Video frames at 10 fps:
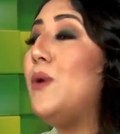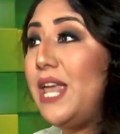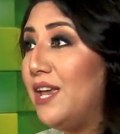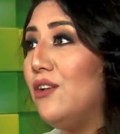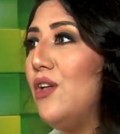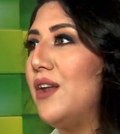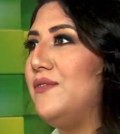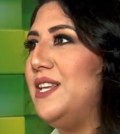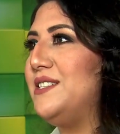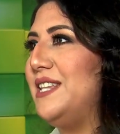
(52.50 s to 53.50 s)
We eat a lot of
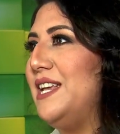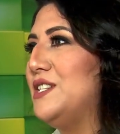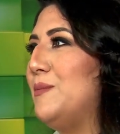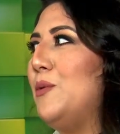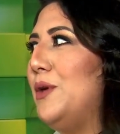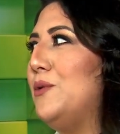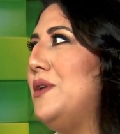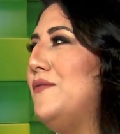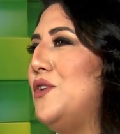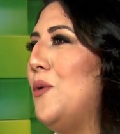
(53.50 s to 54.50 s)
these things, but we don't
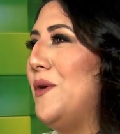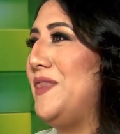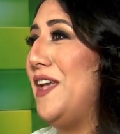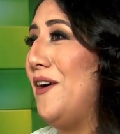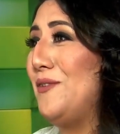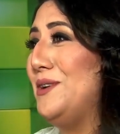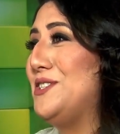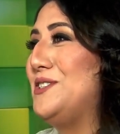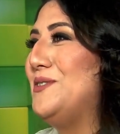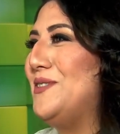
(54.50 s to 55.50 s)
even know what they are. We just
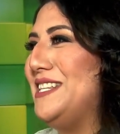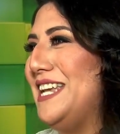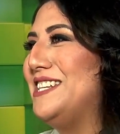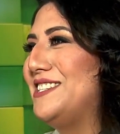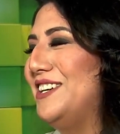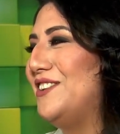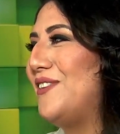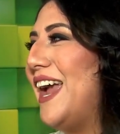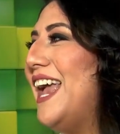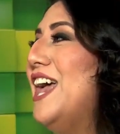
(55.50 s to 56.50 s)
know they taste good, right?